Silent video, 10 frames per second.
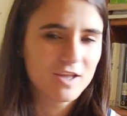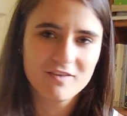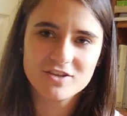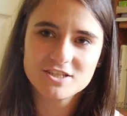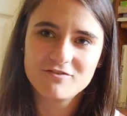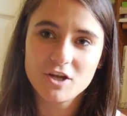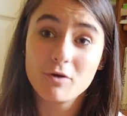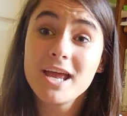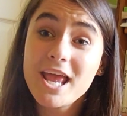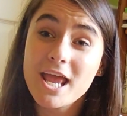Give this video
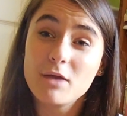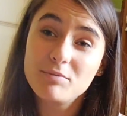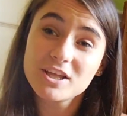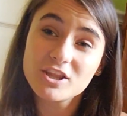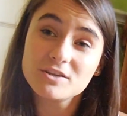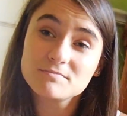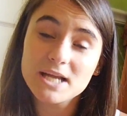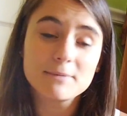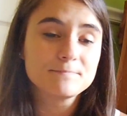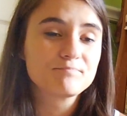a big thumbs
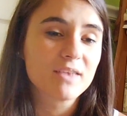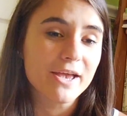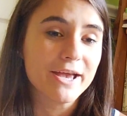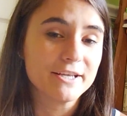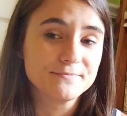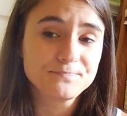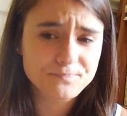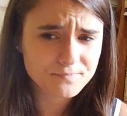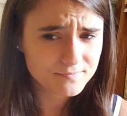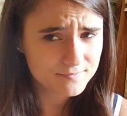up
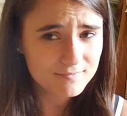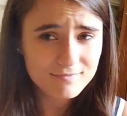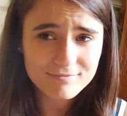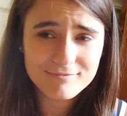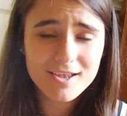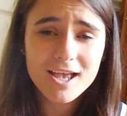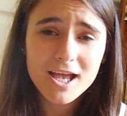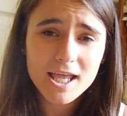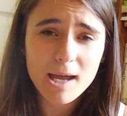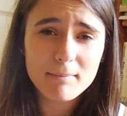
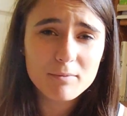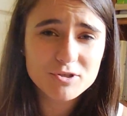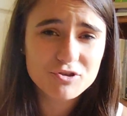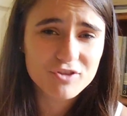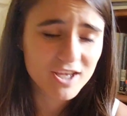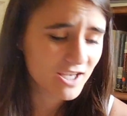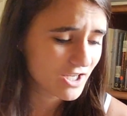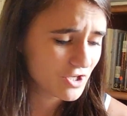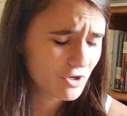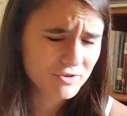and comment what you think,
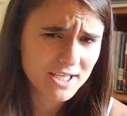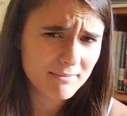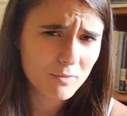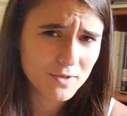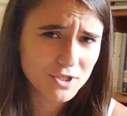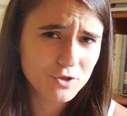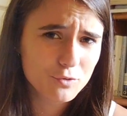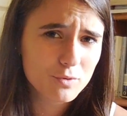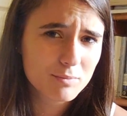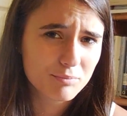and you know, tell me what
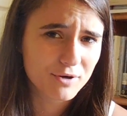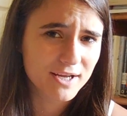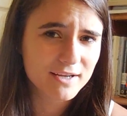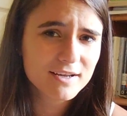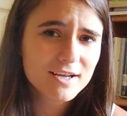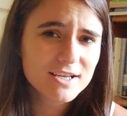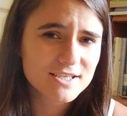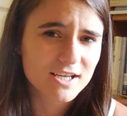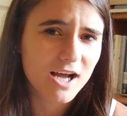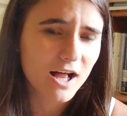you bring
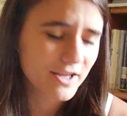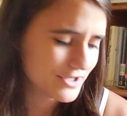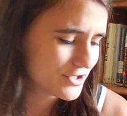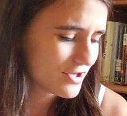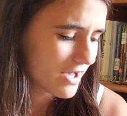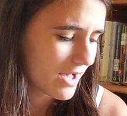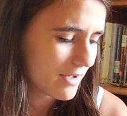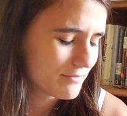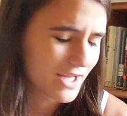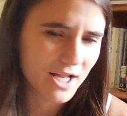to college
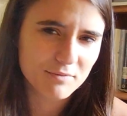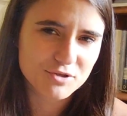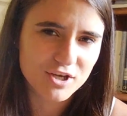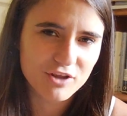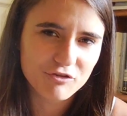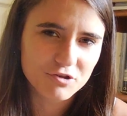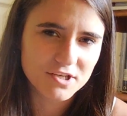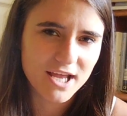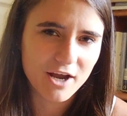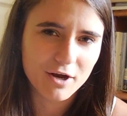that helps you get through the
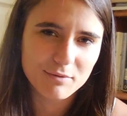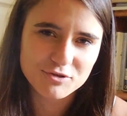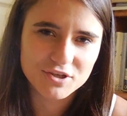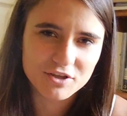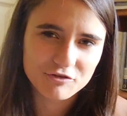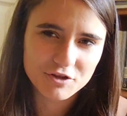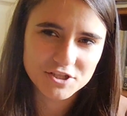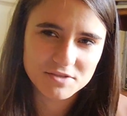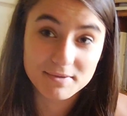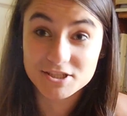day or helps you get through the
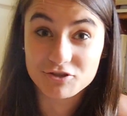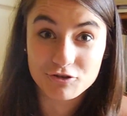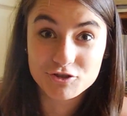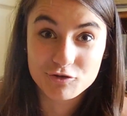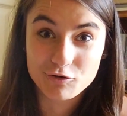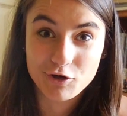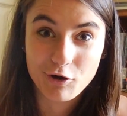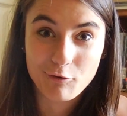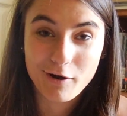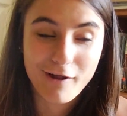semester or school year
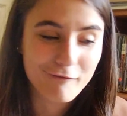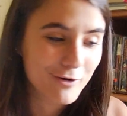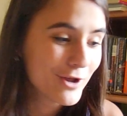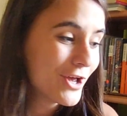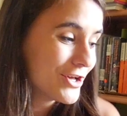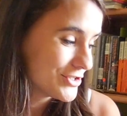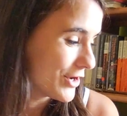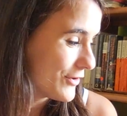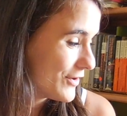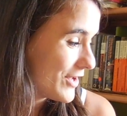or whatever.
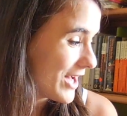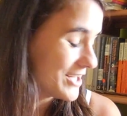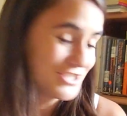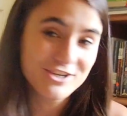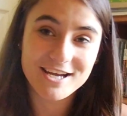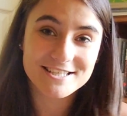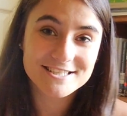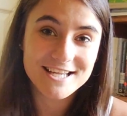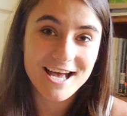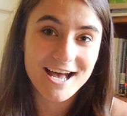So I'll see you
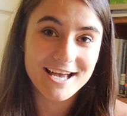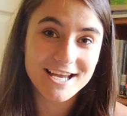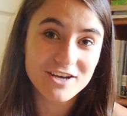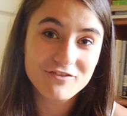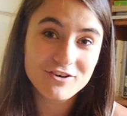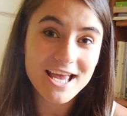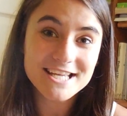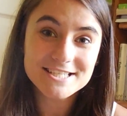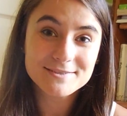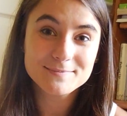guys in a few
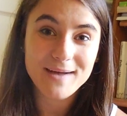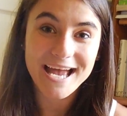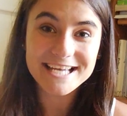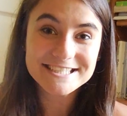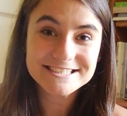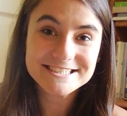days. Bye.